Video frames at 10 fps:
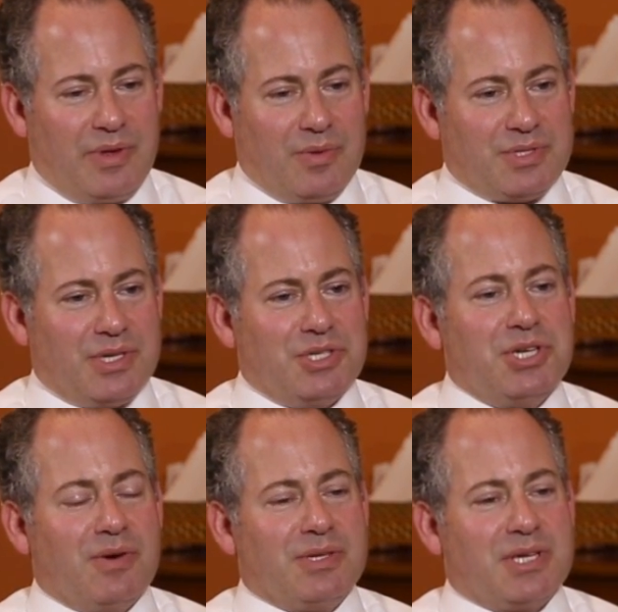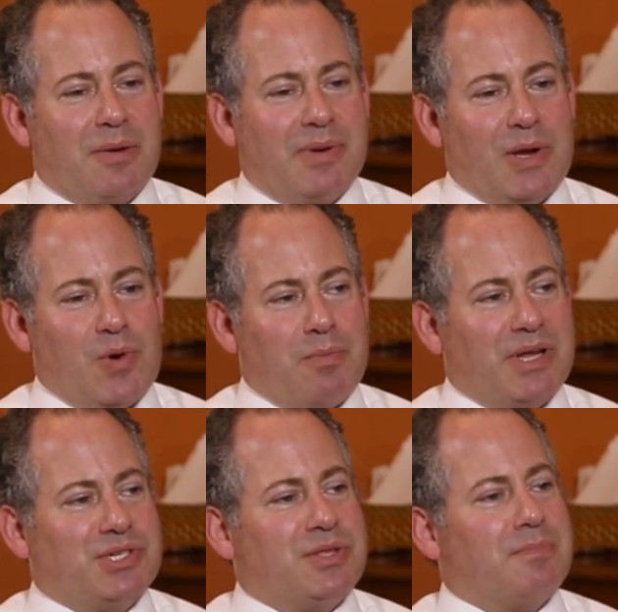There is an insurance company, I won't
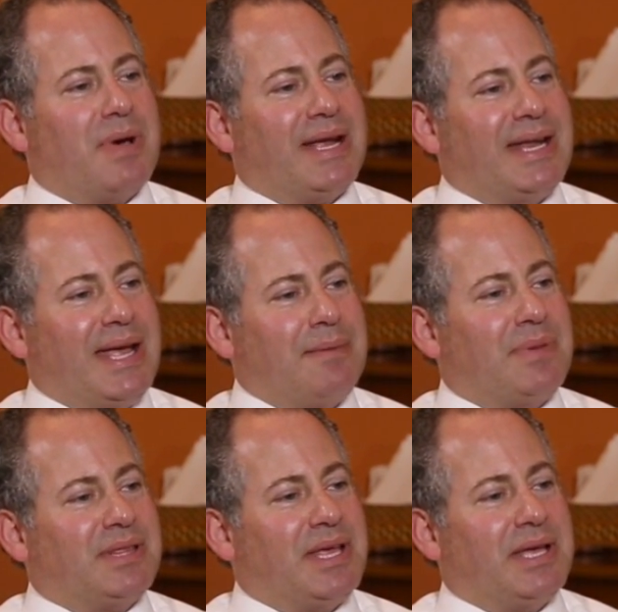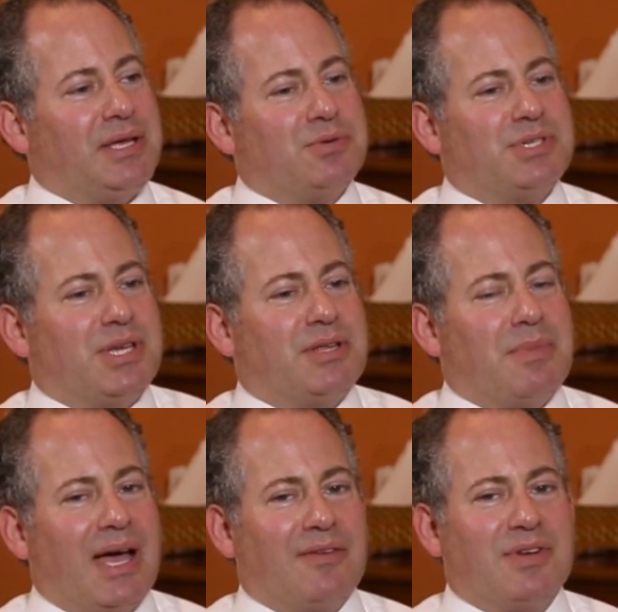mention them by name, but you see
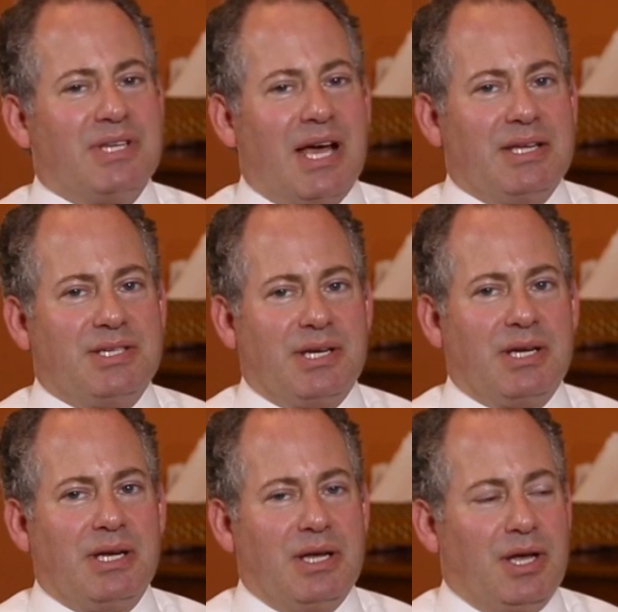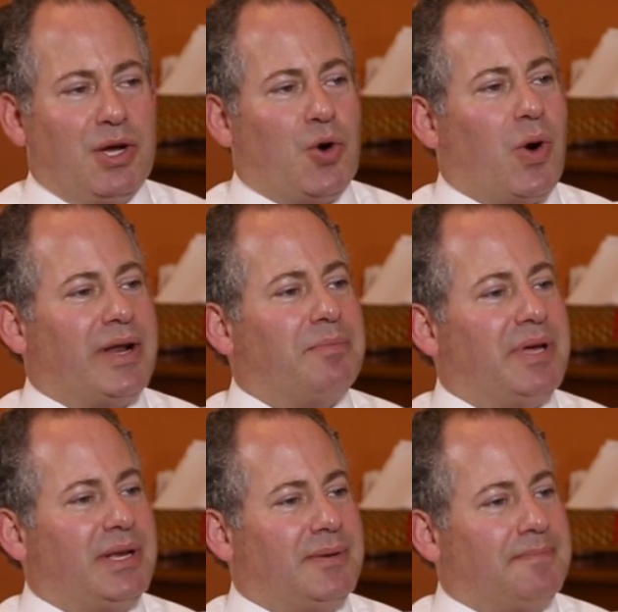them advertising quite a
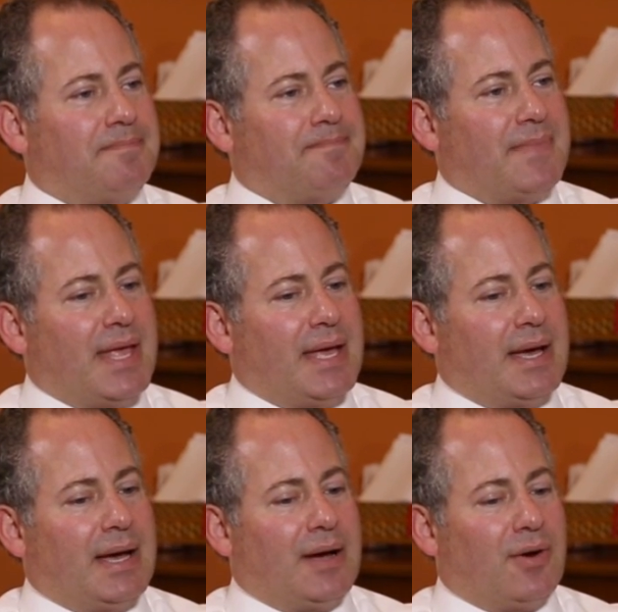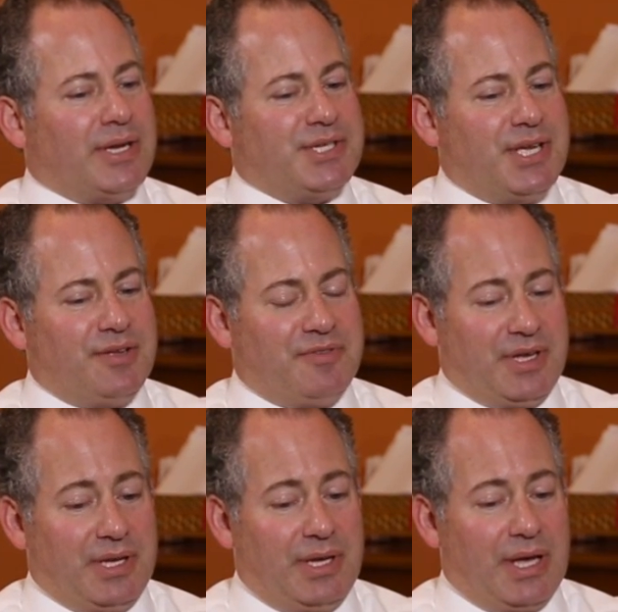bit on
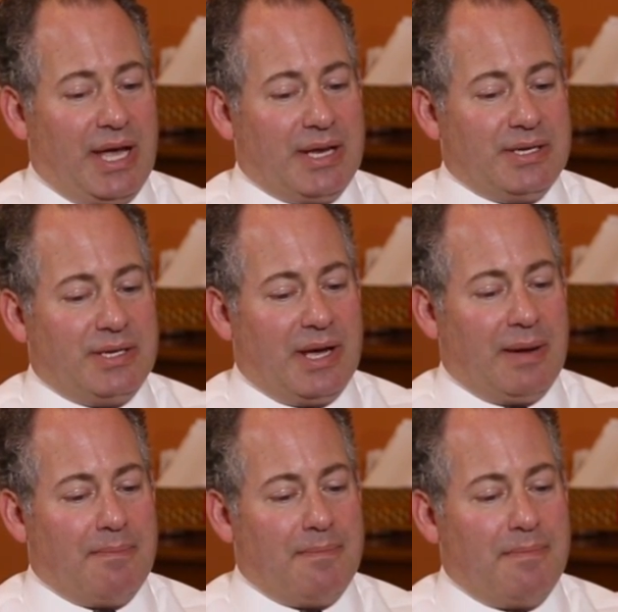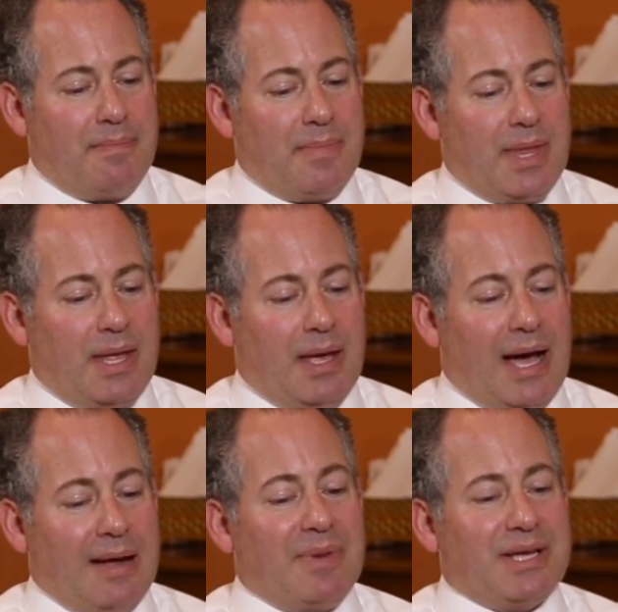TV. And
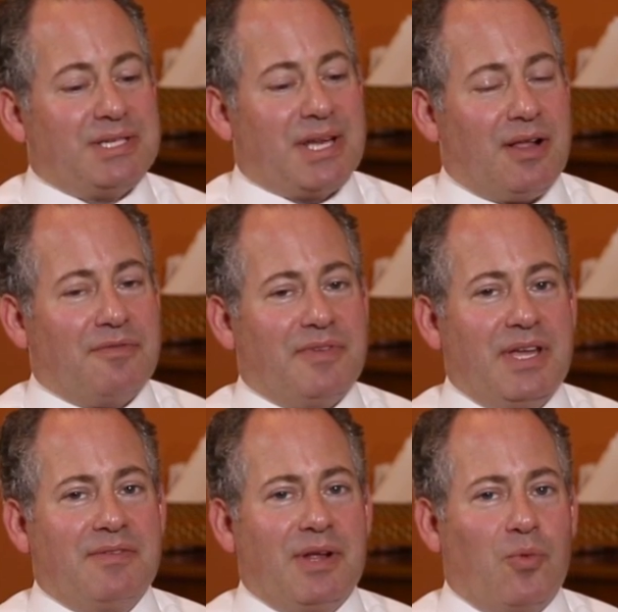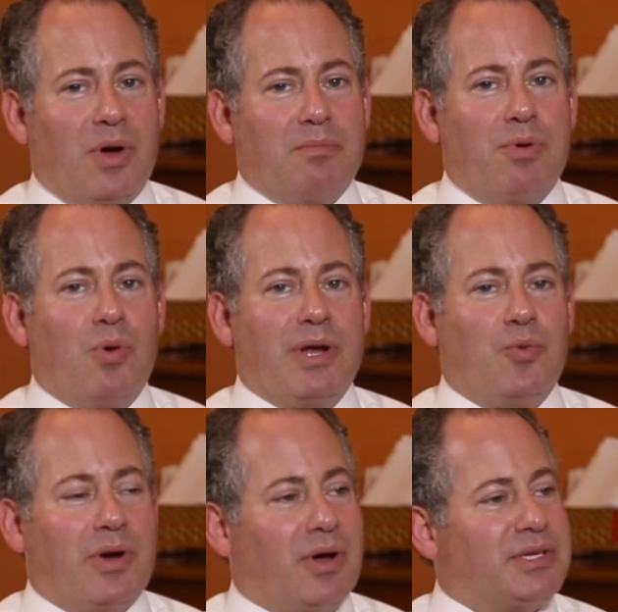I myself, even at one point,
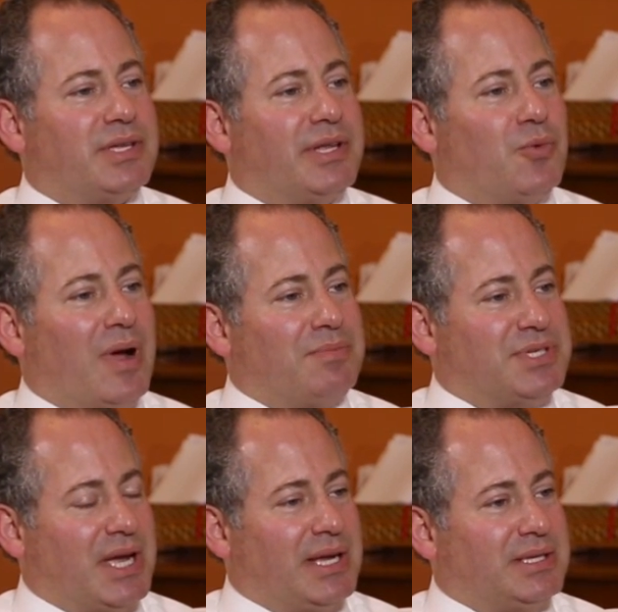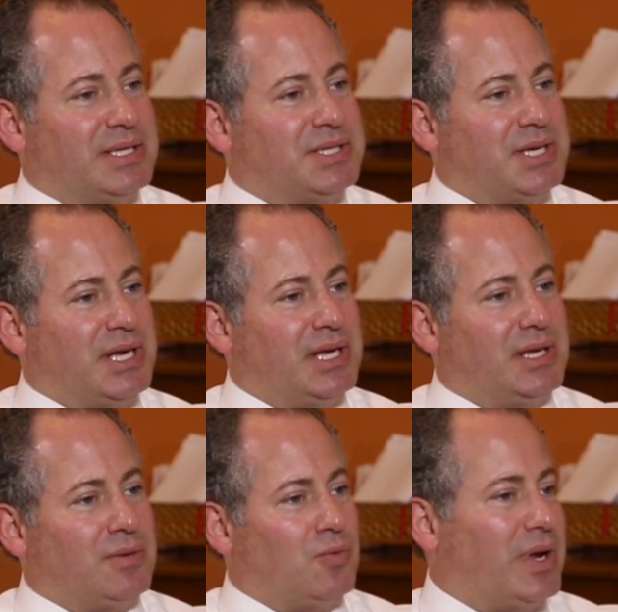went onto their website to
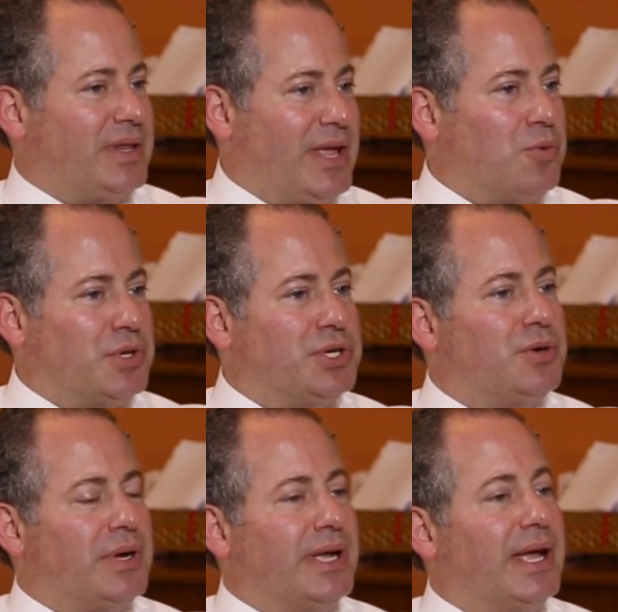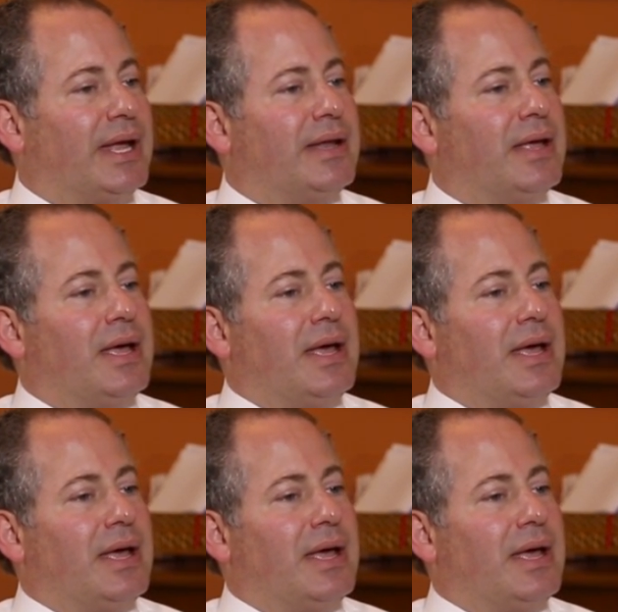see what they were doing and